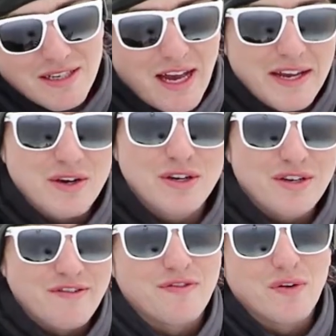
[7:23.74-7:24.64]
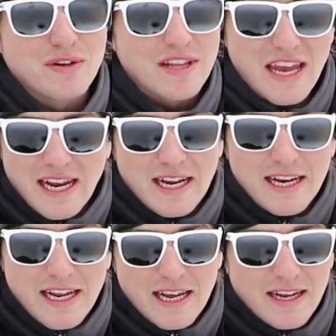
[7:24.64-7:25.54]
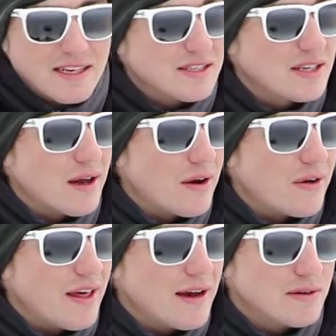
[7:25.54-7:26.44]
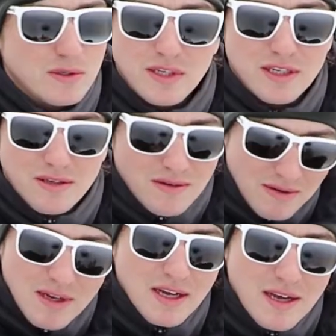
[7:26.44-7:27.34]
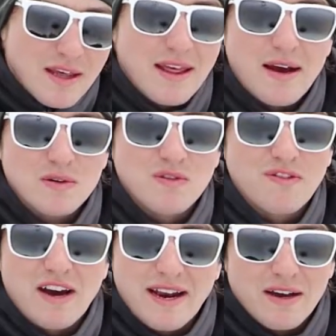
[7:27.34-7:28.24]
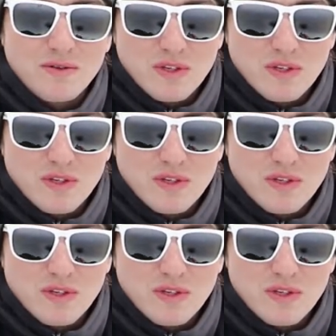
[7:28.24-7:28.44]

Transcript: I couldn't afford the ADD, so that was flat out